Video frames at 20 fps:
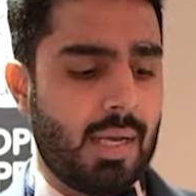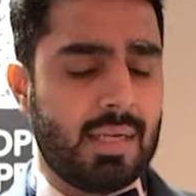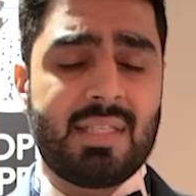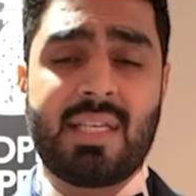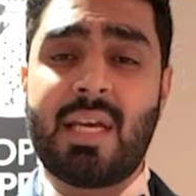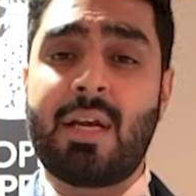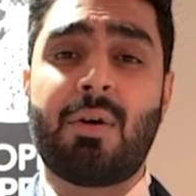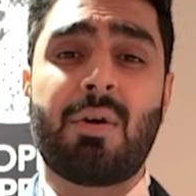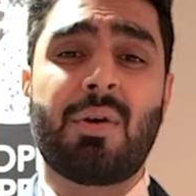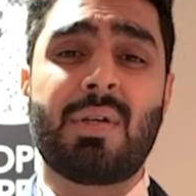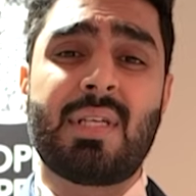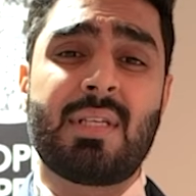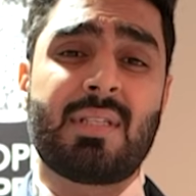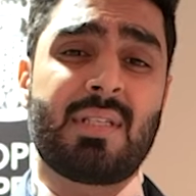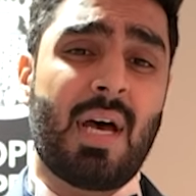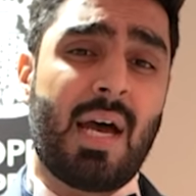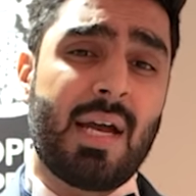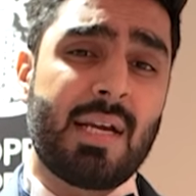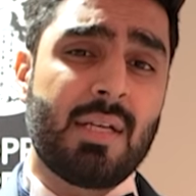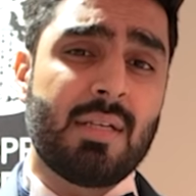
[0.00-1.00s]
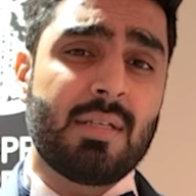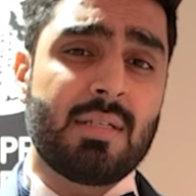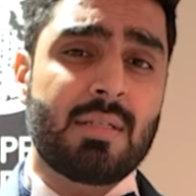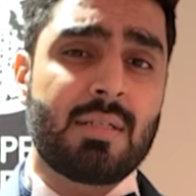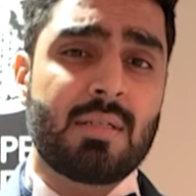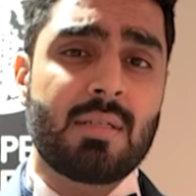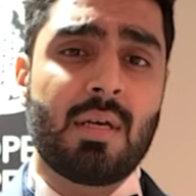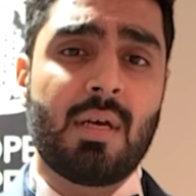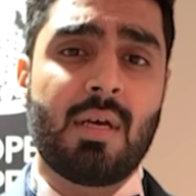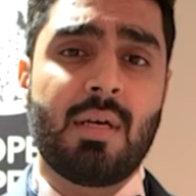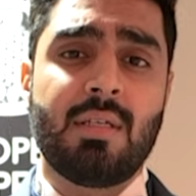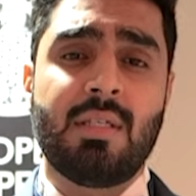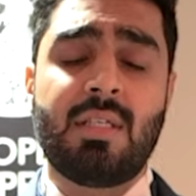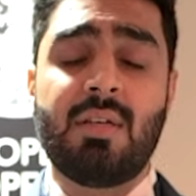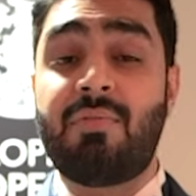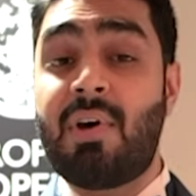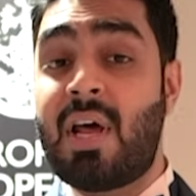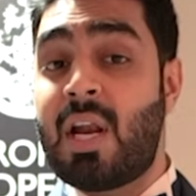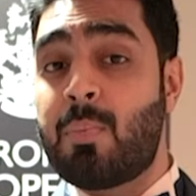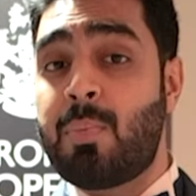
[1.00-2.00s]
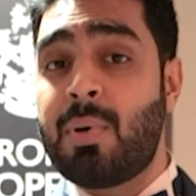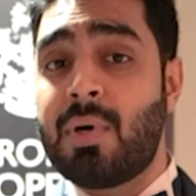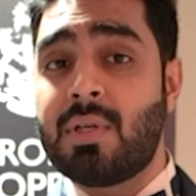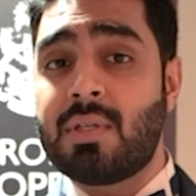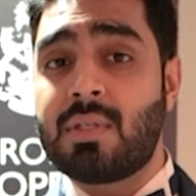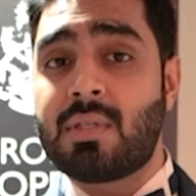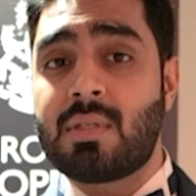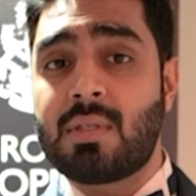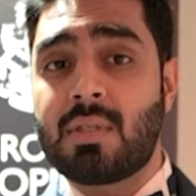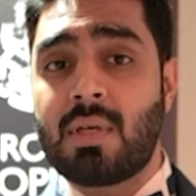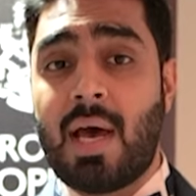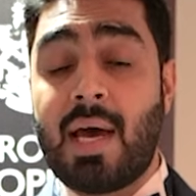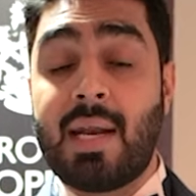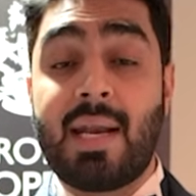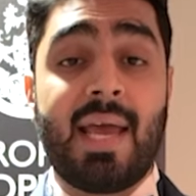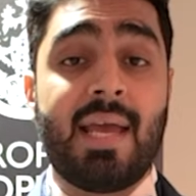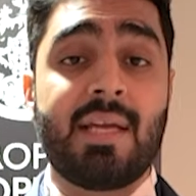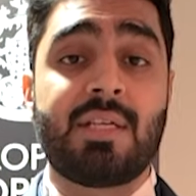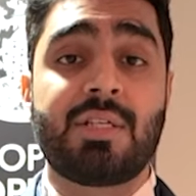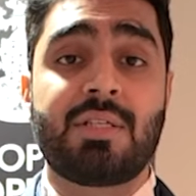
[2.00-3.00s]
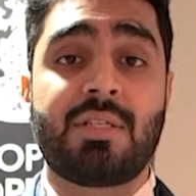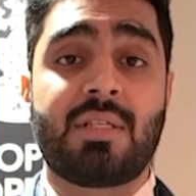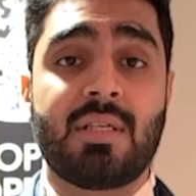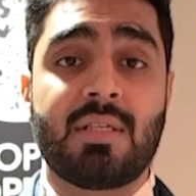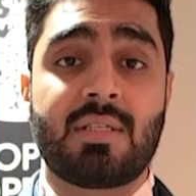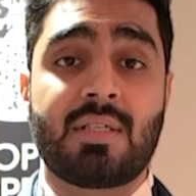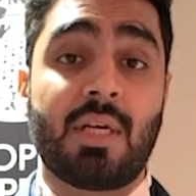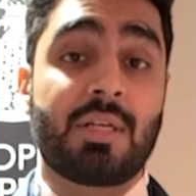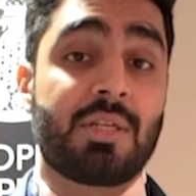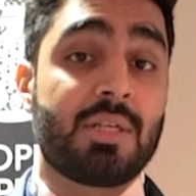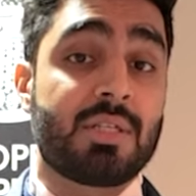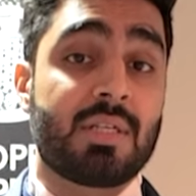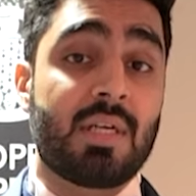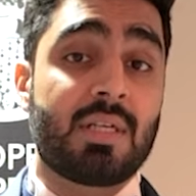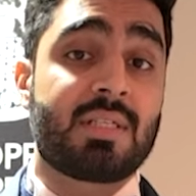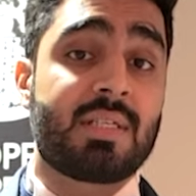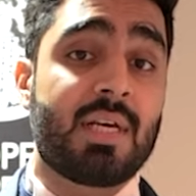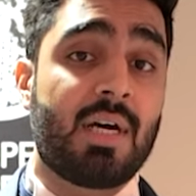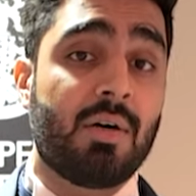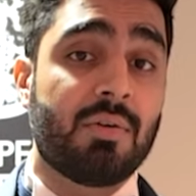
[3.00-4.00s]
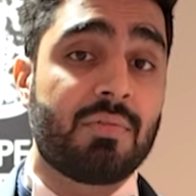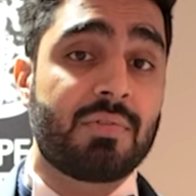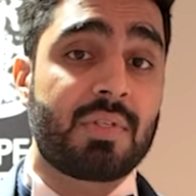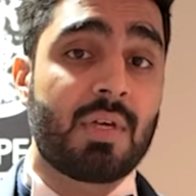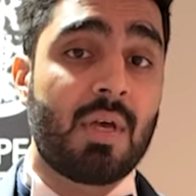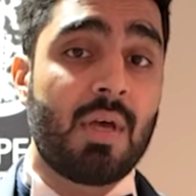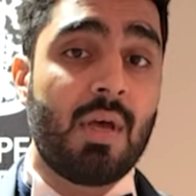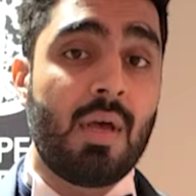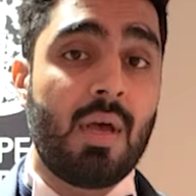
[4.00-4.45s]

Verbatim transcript: interior designers, developers, and agencies such as ourselves.